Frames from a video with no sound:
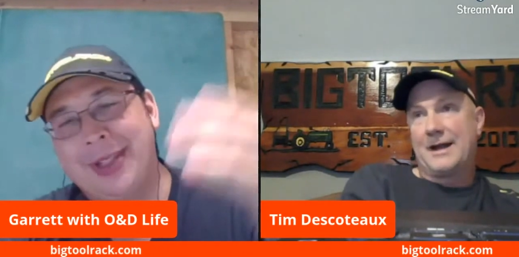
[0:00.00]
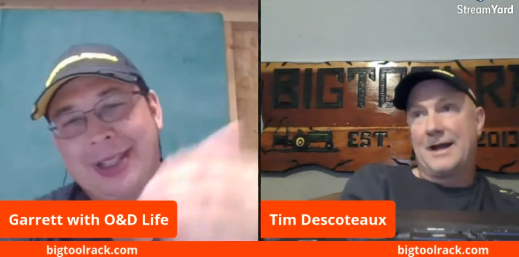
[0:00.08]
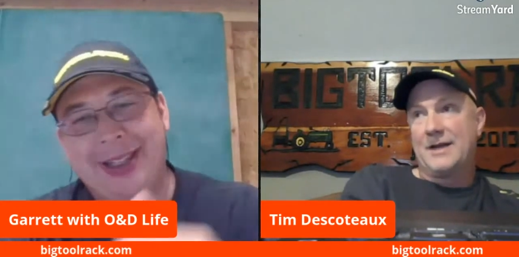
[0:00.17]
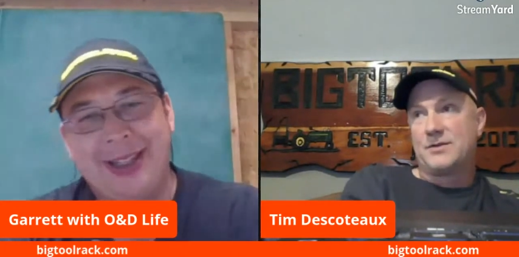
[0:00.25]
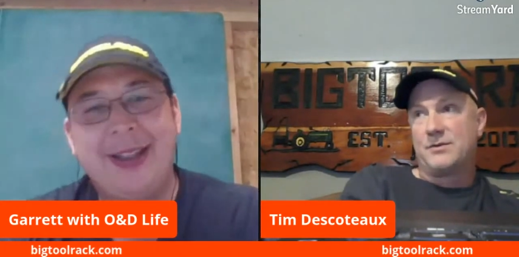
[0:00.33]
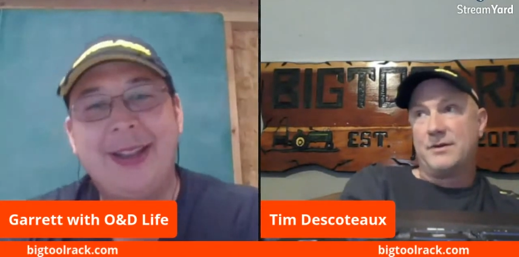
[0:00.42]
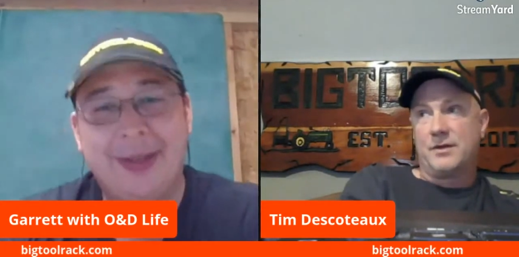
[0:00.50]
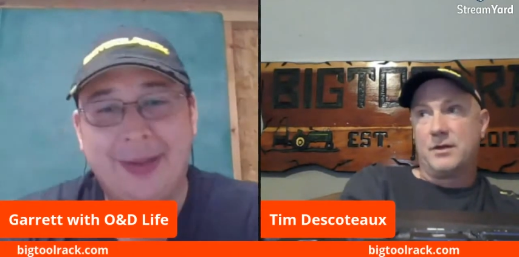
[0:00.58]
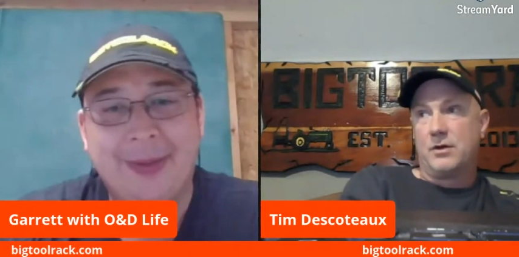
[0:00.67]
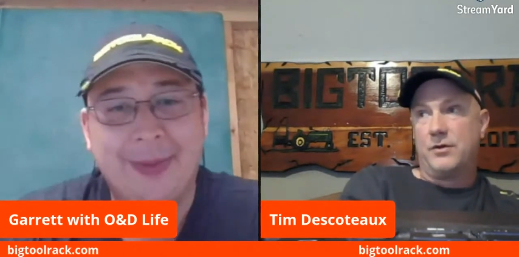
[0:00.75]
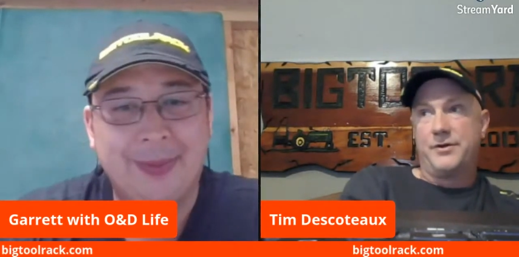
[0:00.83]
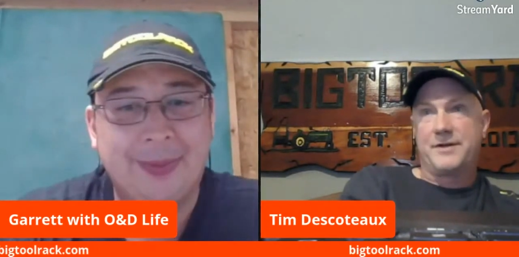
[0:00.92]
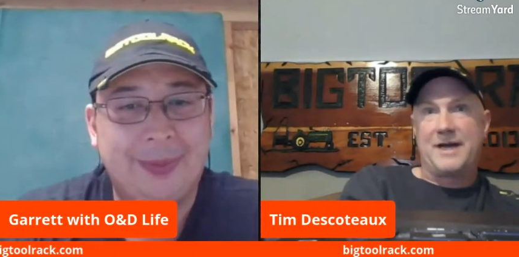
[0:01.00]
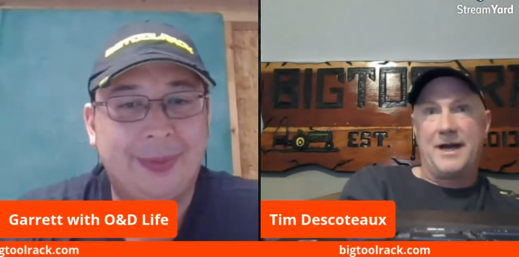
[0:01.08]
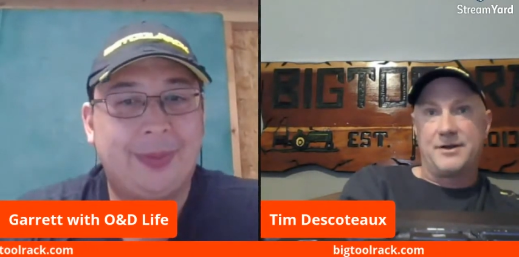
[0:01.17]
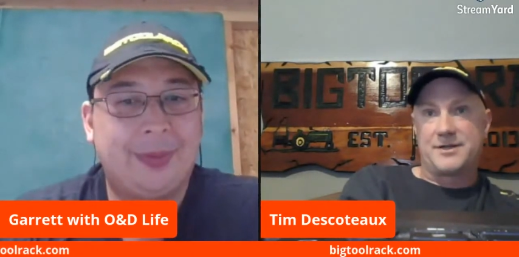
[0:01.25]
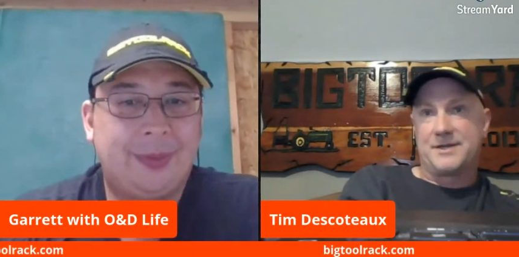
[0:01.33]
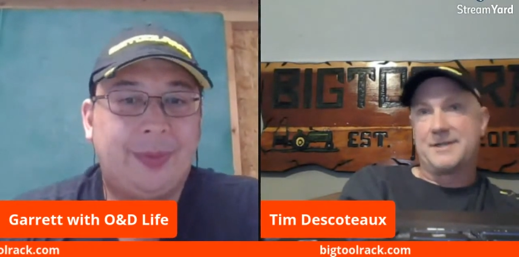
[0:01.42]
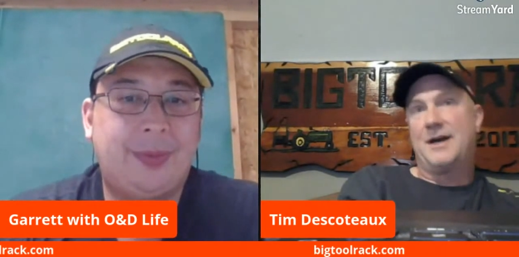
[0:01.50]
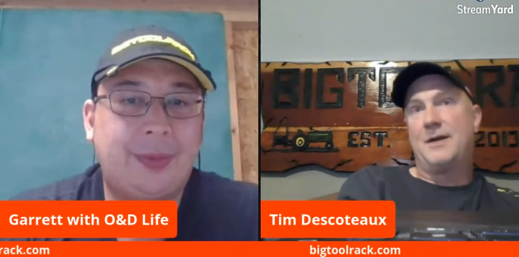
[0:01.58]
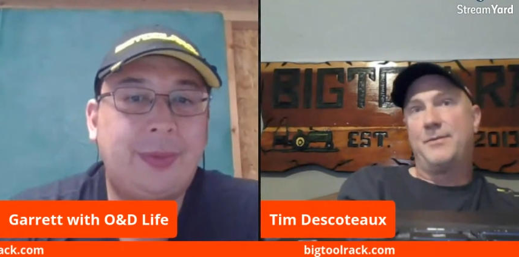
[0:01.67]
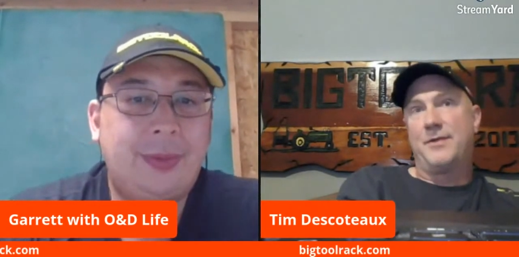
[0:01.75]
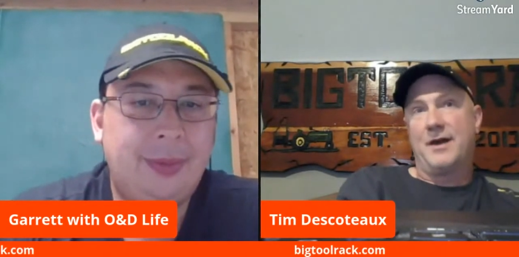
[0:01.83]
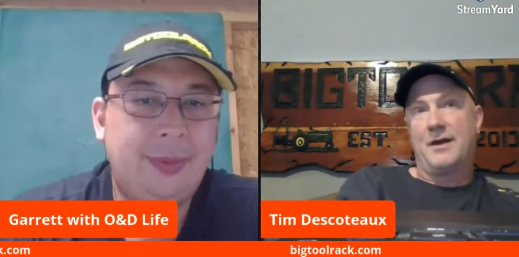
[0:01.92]
Speaker 1: lot of guys will even load their tires on
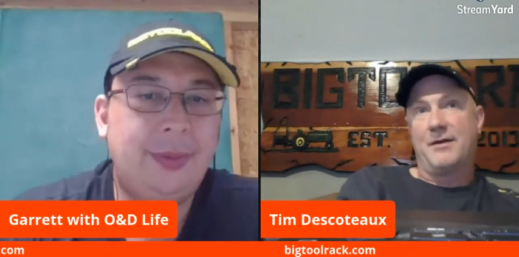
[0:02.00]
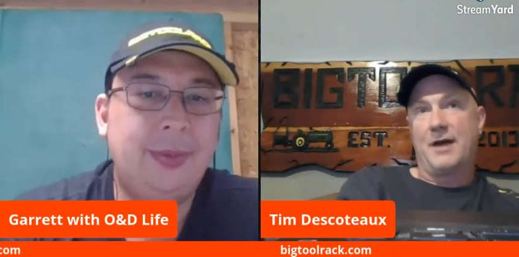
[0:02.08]
top of that.